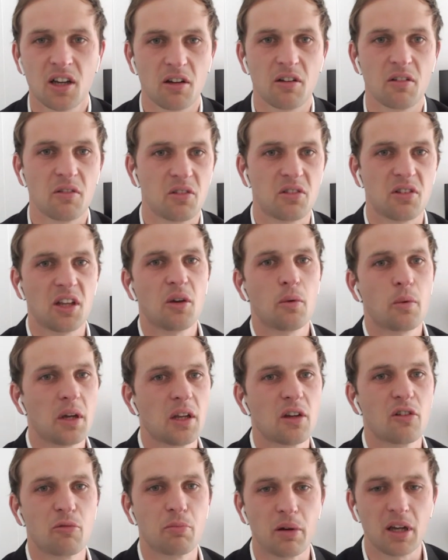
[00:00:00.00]
see where
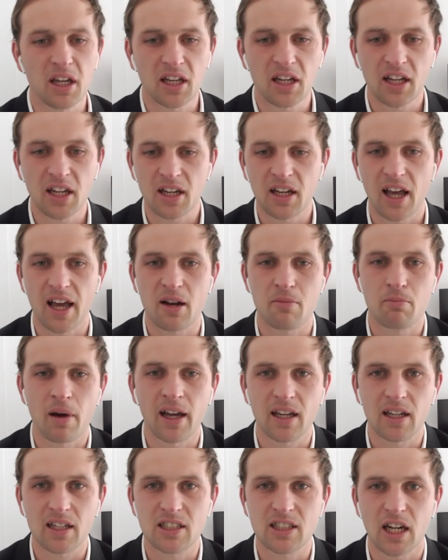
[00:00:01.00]
you've been and
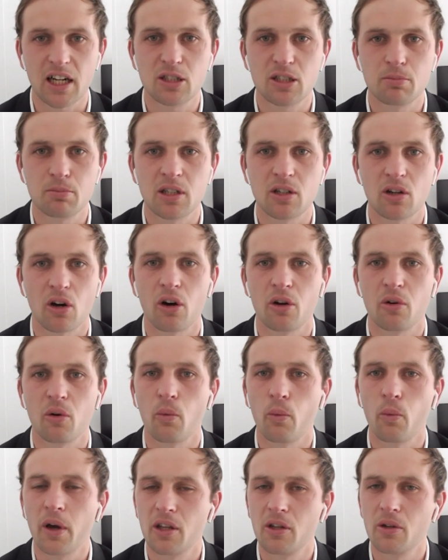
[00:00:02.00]
make judgment on
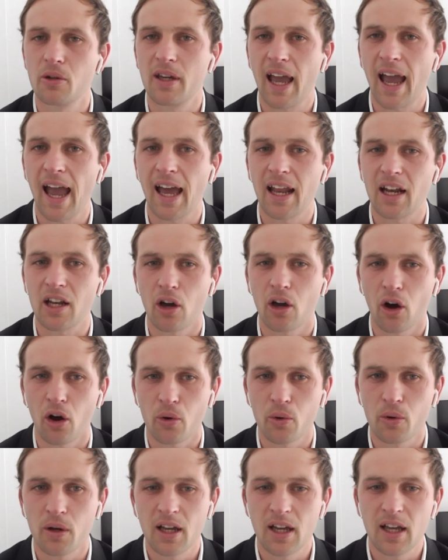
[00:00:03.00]
where you can
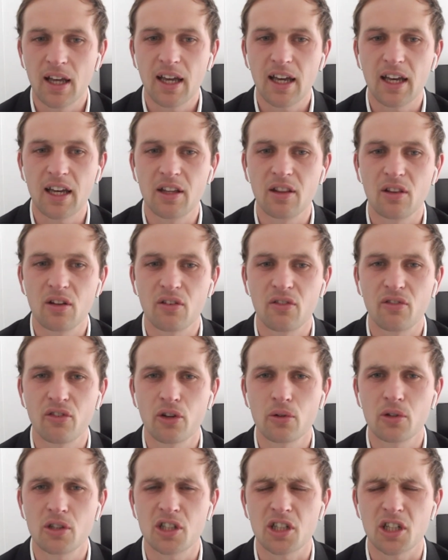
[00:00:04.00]
go in the
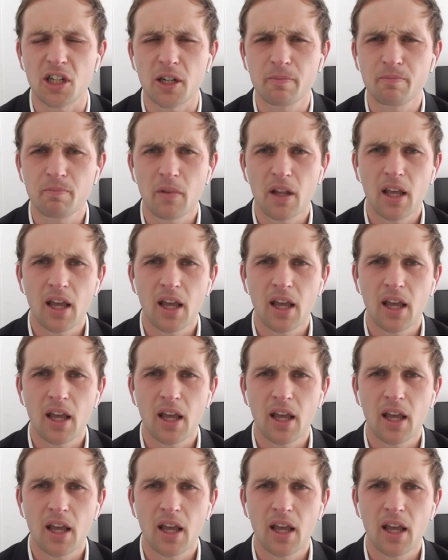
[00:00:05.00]
future.